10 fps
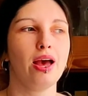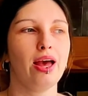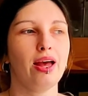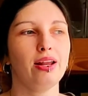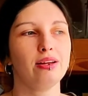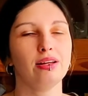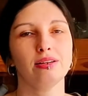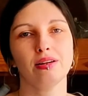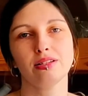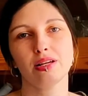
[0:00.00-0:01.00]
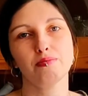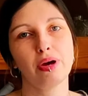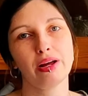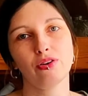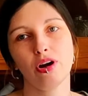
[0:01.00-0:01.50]
And it doesn't
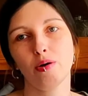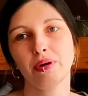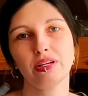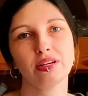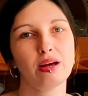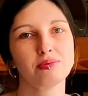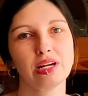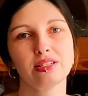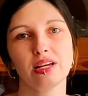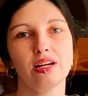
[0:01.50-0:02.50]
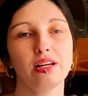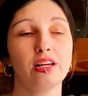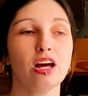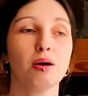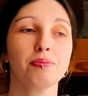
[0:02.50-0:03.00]
matter how many times I say
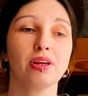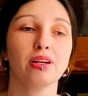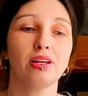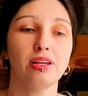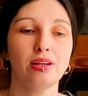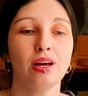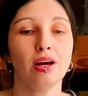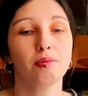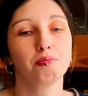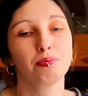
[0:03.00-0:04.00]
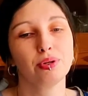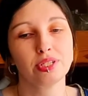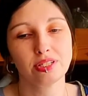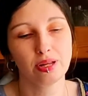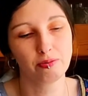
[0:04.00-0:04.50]
clean up, then he
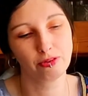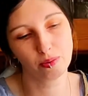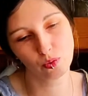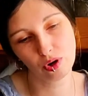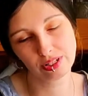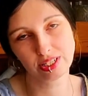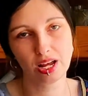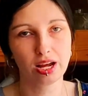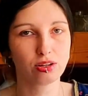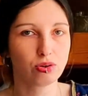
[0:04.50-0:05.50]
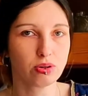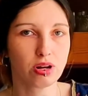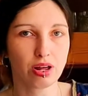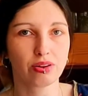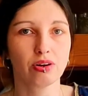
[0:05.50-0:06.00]
puts them from one side to
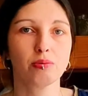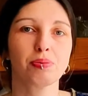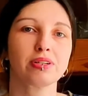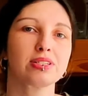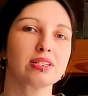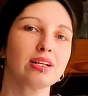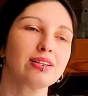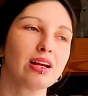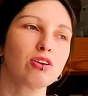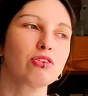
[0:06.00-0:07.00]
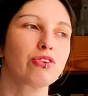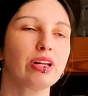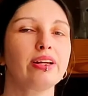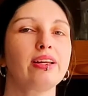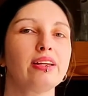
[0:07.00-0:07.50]
another, but still they are not
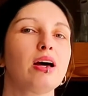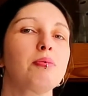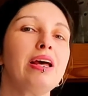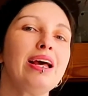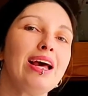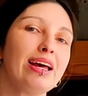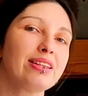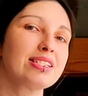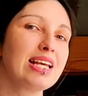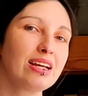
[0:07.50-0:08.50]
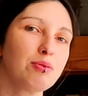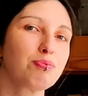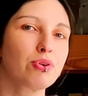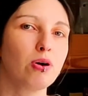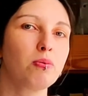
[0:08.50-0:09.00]
really cleaned up. And the second
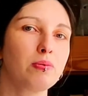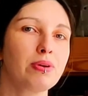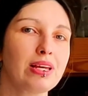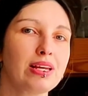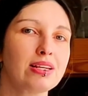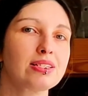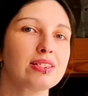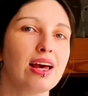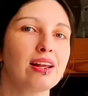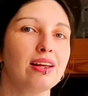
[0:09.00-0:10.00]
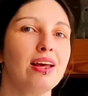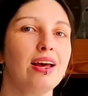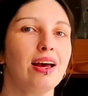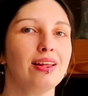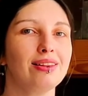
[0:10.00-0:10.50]
problem is that
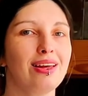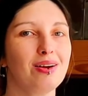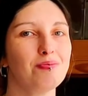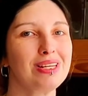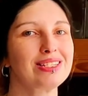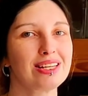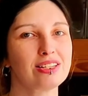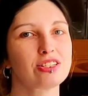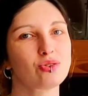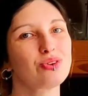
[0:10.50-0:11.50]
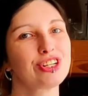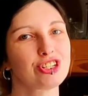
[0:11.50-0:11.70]
they are missing storage